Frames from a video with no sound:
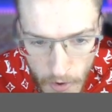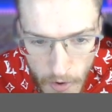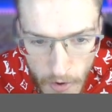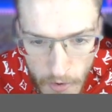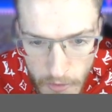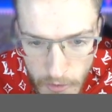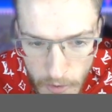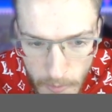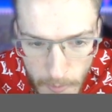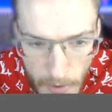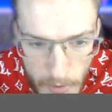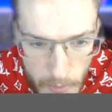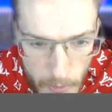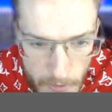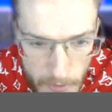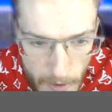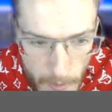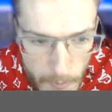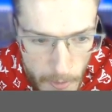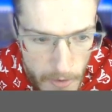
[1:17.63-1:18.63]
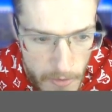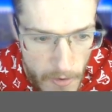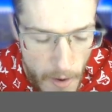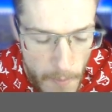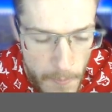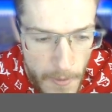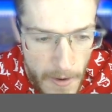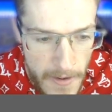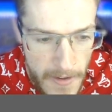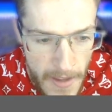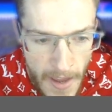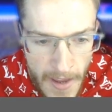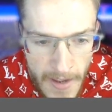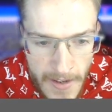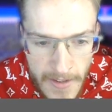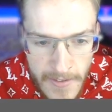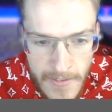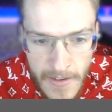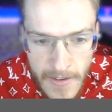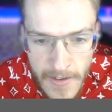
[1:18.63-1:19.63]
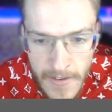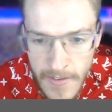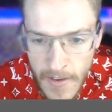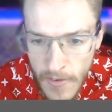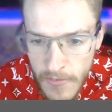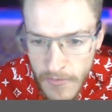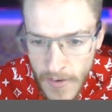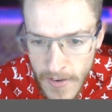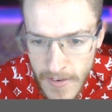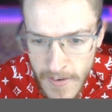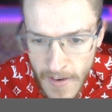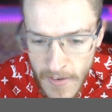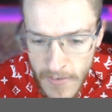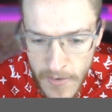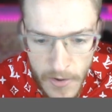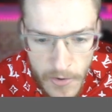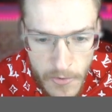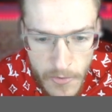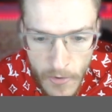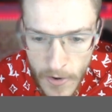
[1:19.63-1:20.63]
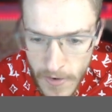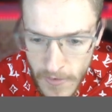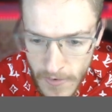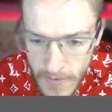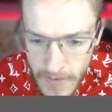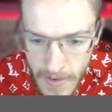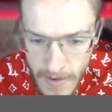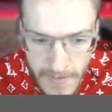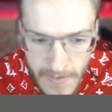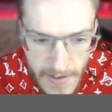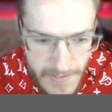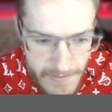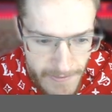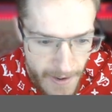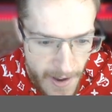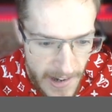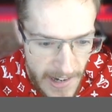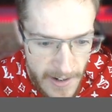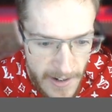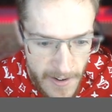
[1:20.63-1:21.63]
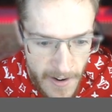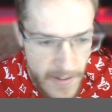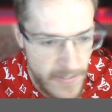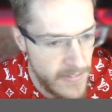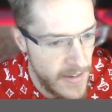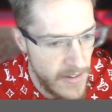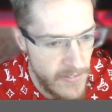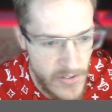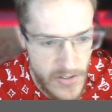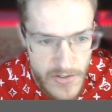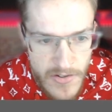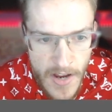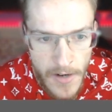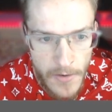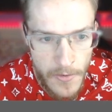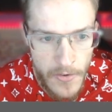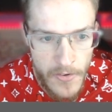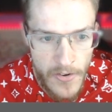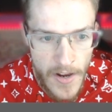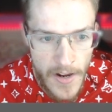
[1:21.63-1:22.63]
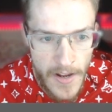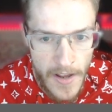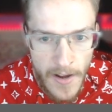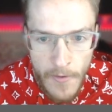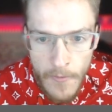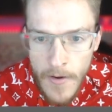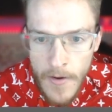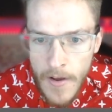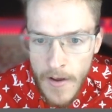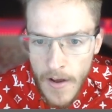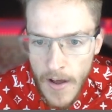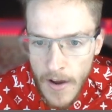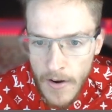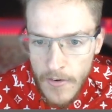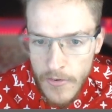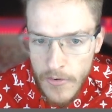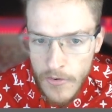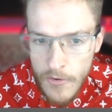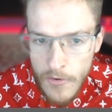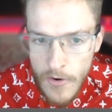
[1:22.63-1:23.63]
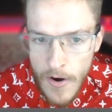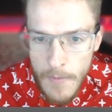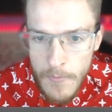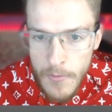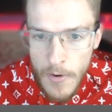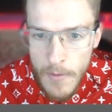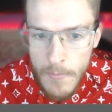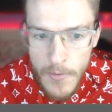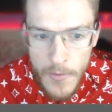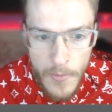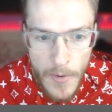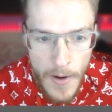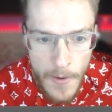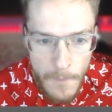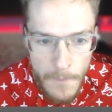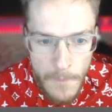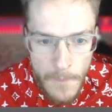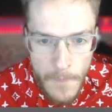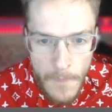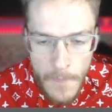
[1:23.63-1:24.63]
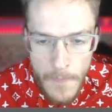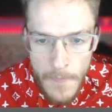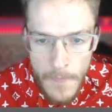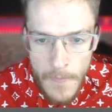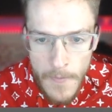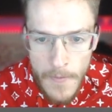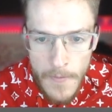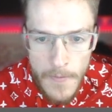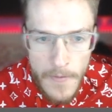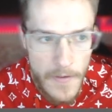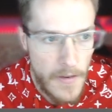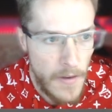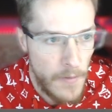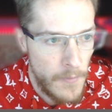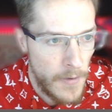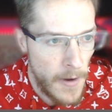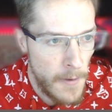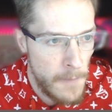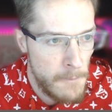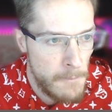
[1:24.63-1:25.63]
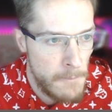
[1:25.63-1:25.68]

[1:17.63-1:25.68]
too much what his uploads are, but yeah, he does fantastic drawings, fantastic fan art, guys. Give his channel a check out. I'm going to subscribe to him as well. There we go.